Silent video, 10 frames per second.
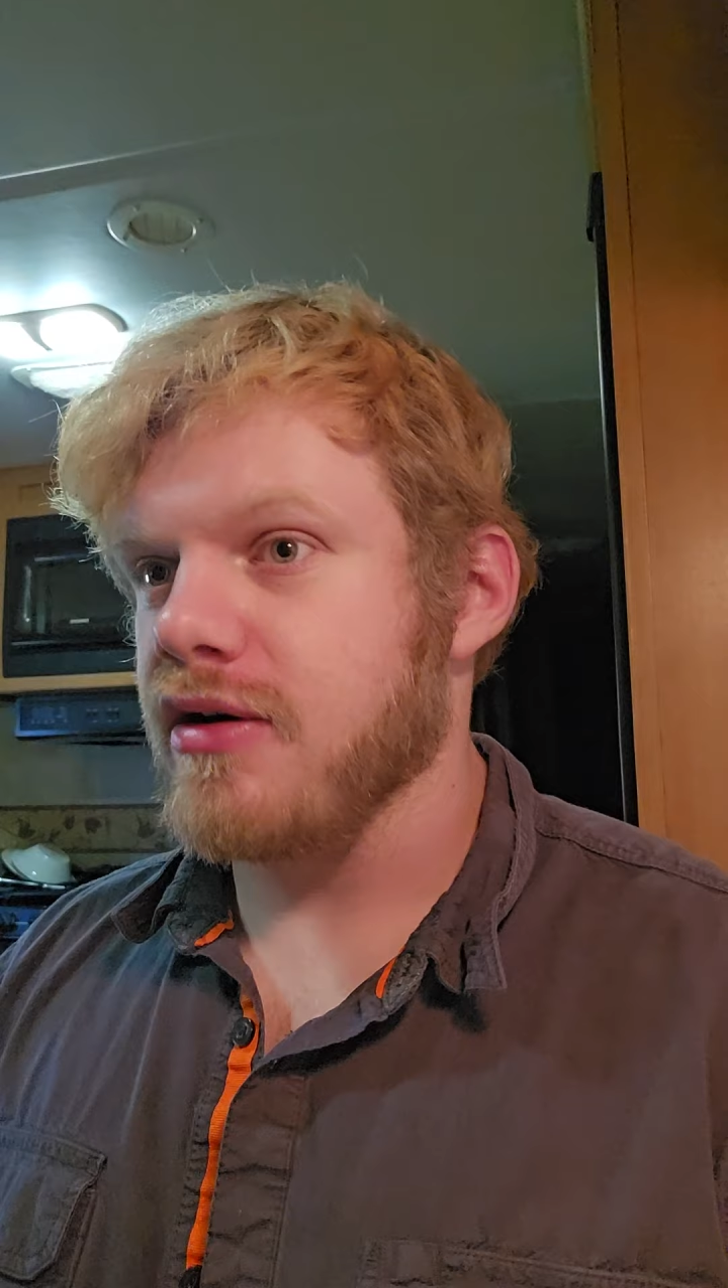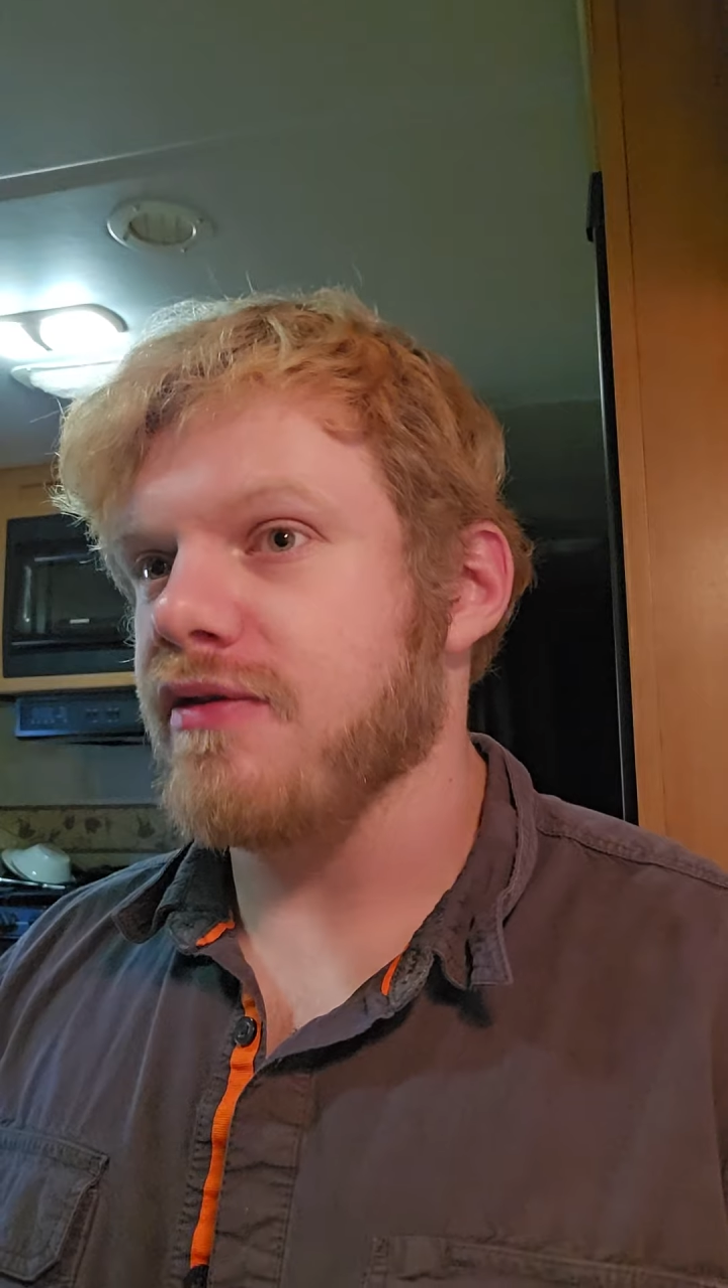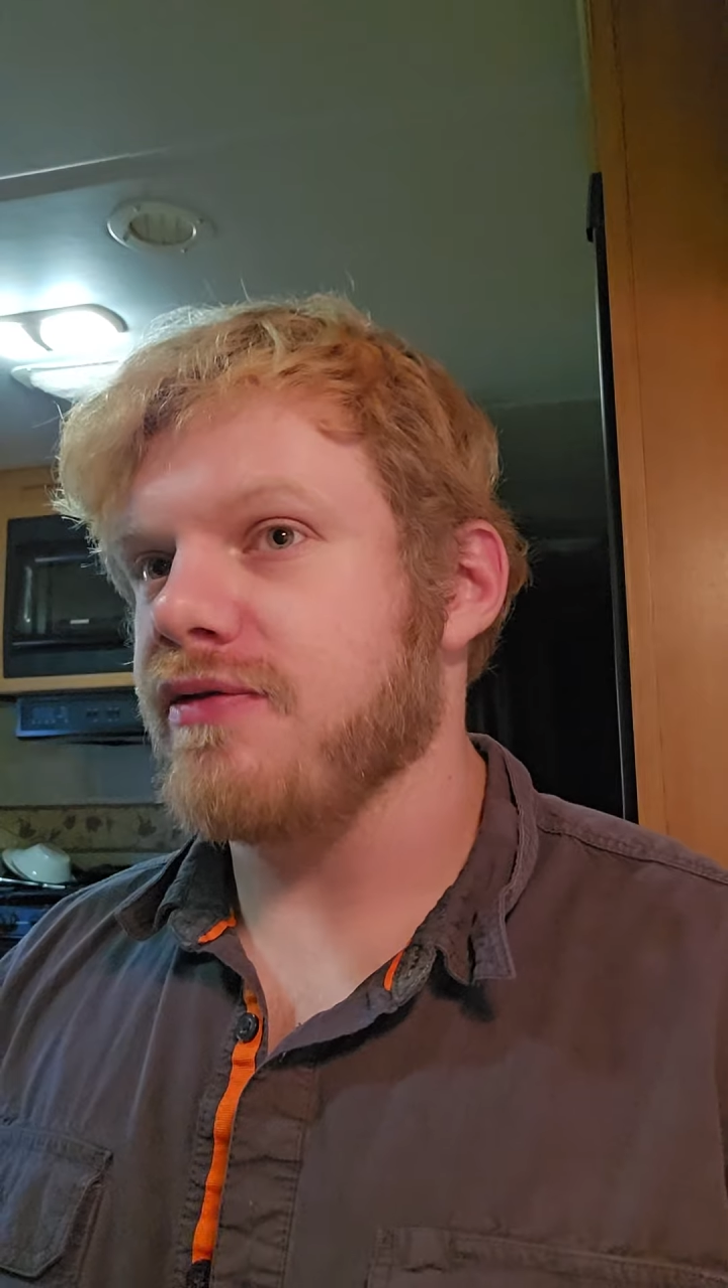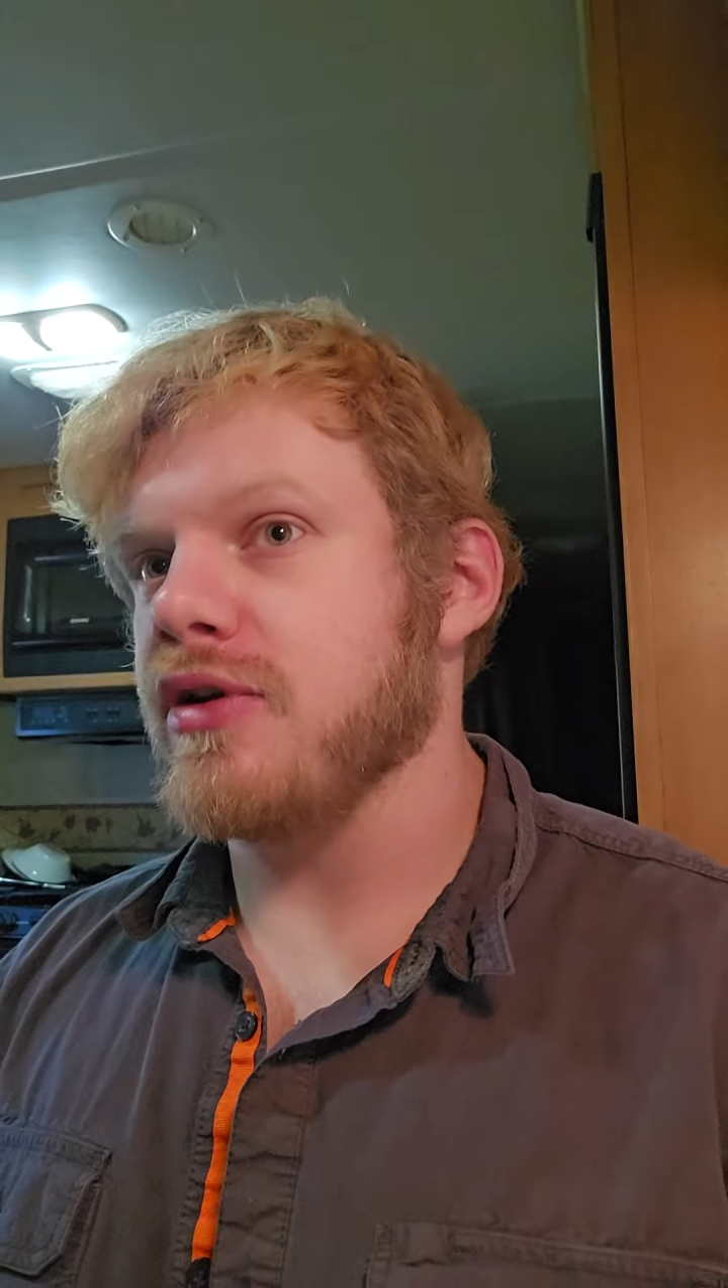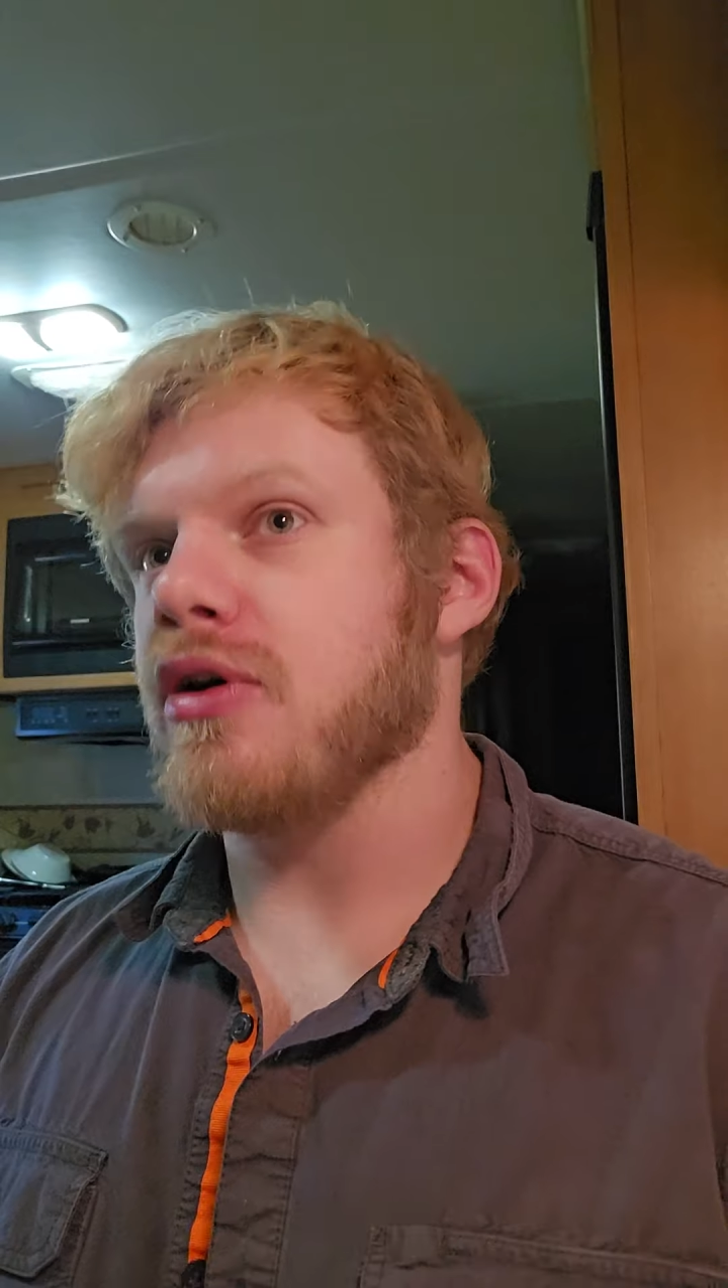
of